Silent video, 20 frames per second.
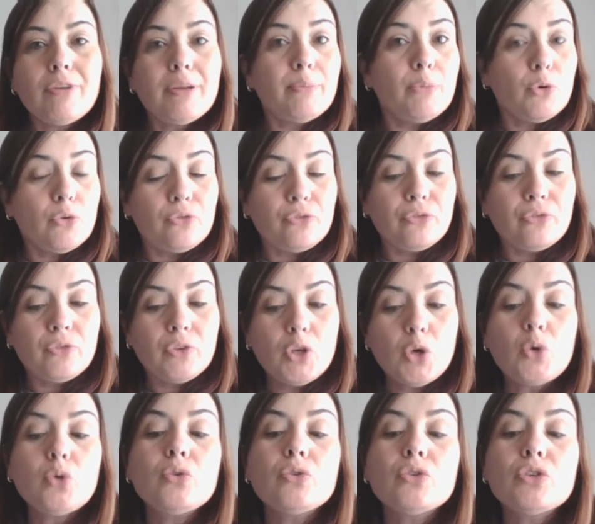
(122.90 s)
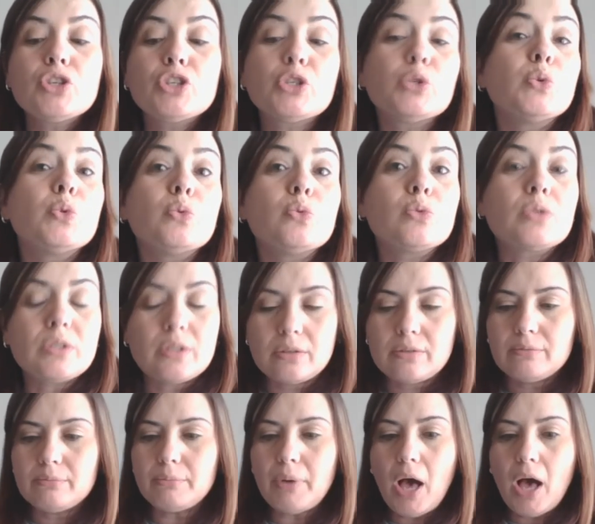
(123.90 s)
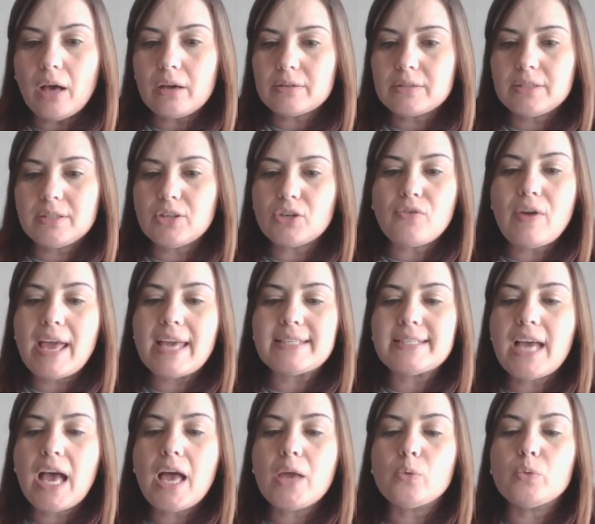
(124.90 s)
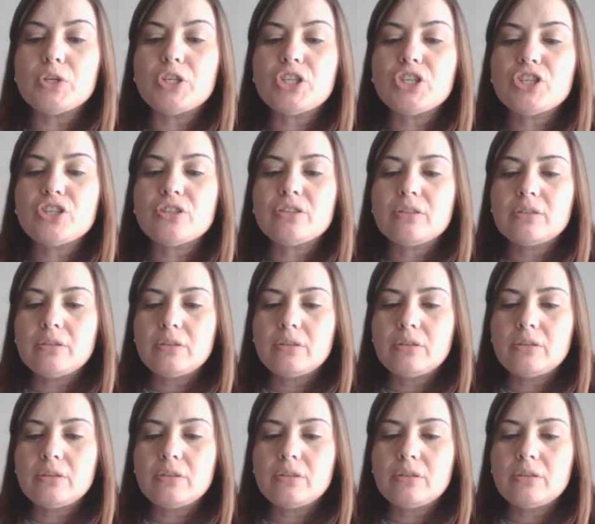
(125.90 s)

remove your shoes," barked the Grand High Witch.